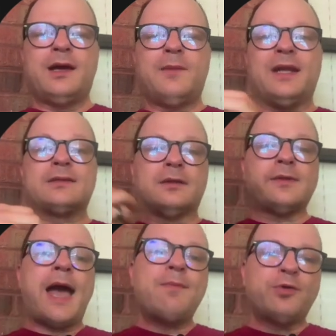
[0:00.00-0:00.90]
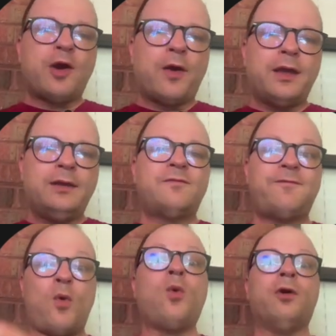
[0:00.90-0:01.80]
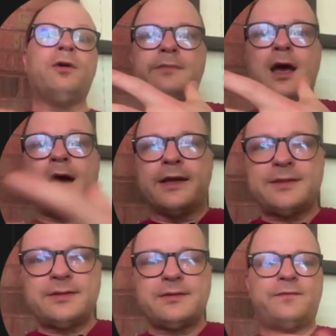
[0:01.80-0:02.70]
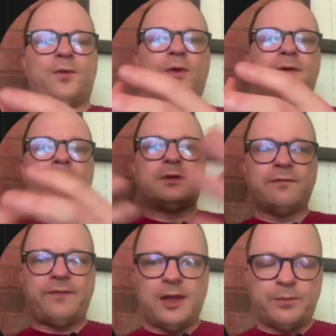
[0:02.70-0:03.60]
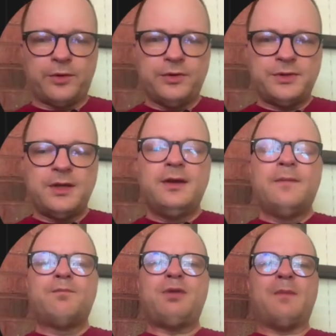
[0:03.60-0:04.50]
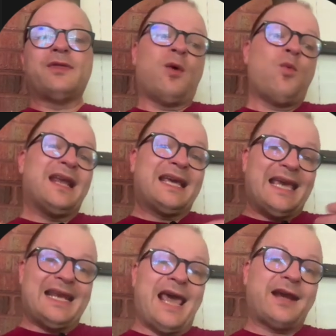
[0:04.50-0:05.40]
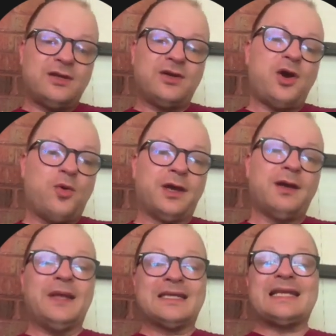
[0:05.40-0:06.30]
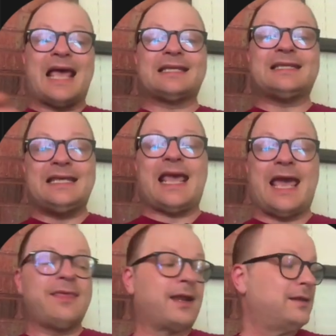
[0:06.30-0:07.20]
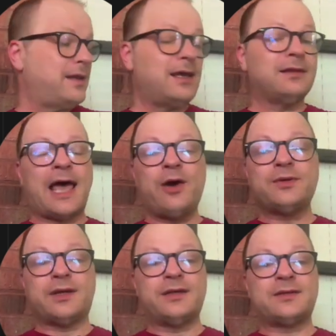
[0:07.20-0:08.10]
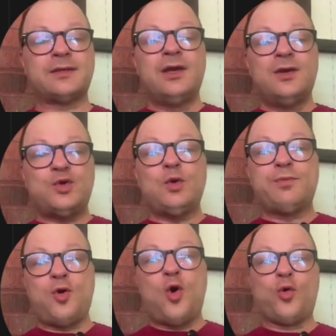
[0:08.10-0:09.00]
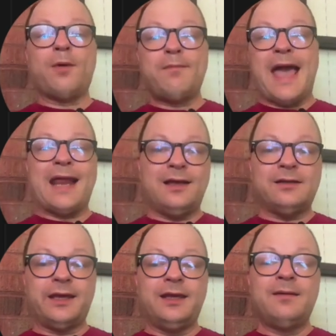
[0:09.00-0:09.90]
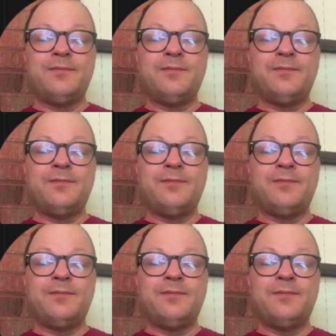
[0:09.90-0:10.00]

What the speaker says: it's a library for us, for developers, people that want to connect to Coda. It's an SDK that allows us to programmatically